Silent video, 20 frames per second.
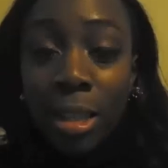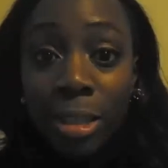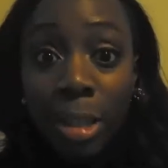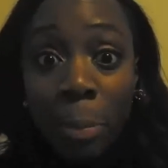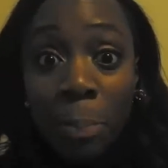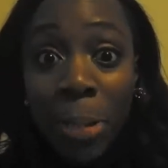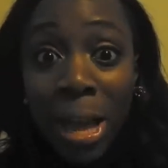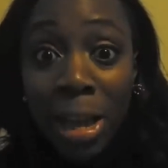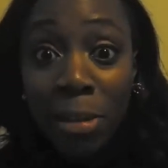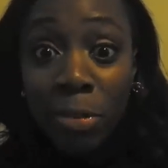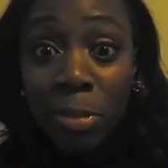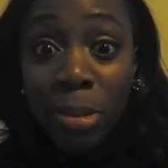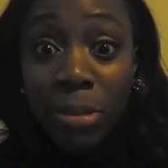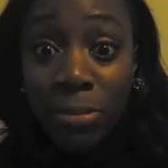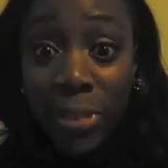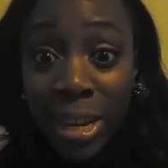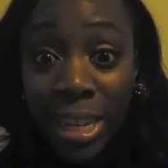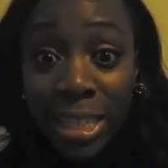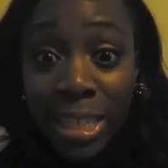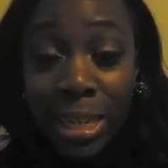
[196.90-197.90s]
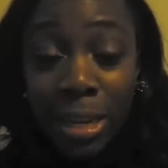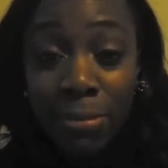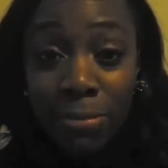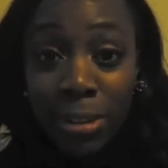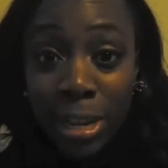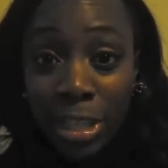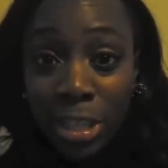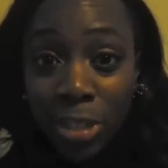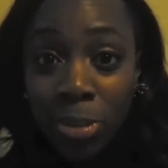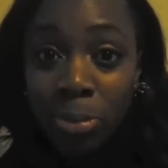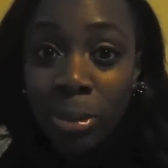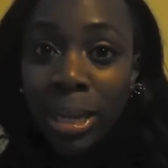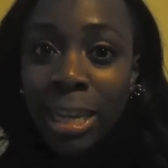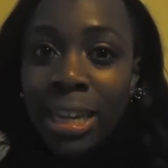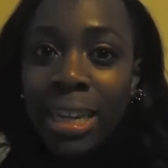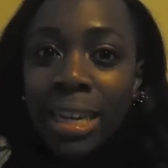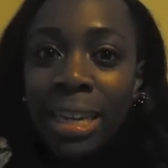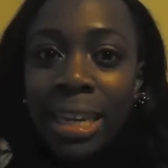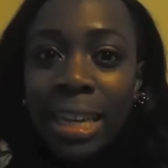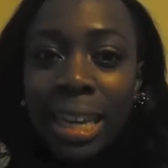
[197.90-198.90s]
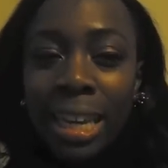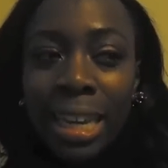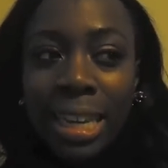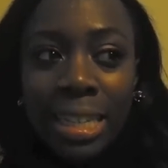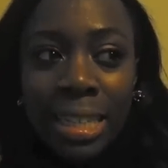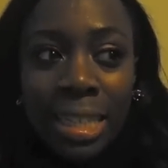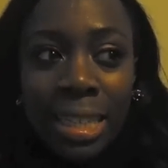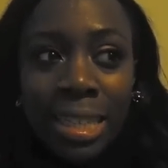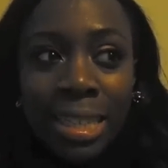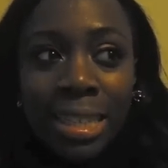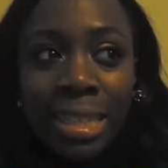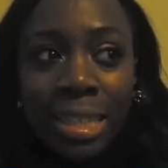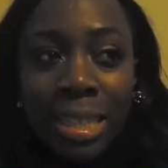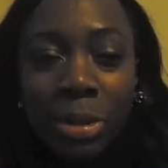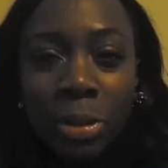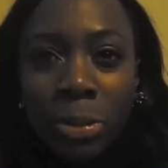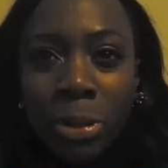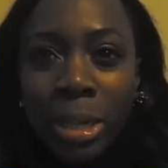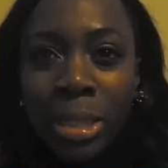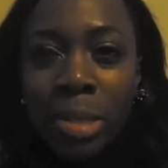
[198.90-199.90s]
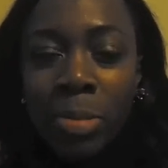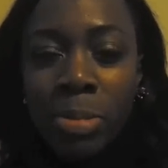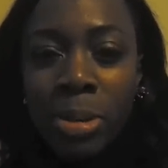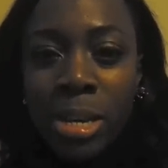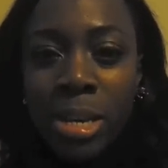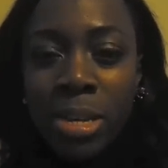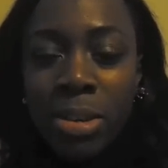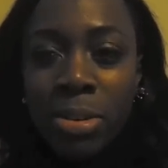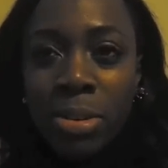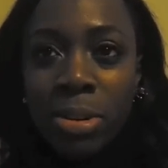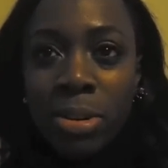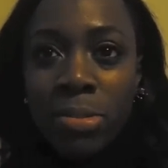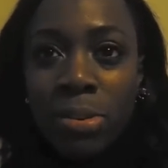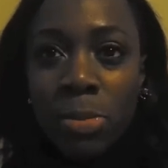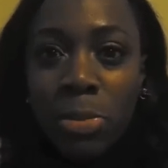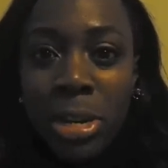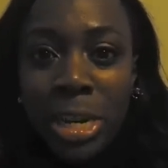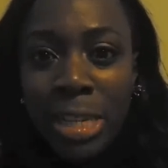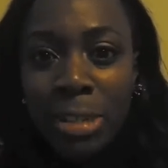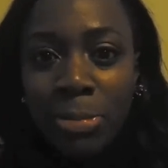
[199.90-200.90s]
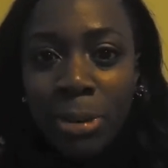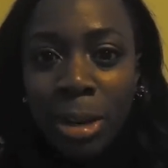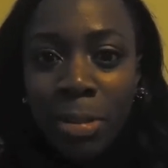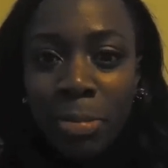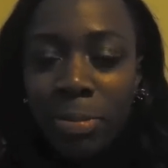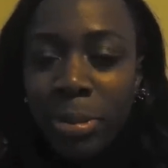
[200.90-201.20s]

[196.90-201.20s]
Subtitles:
So I'm back from the first day of Fashion Week. It's always a bit of a weird one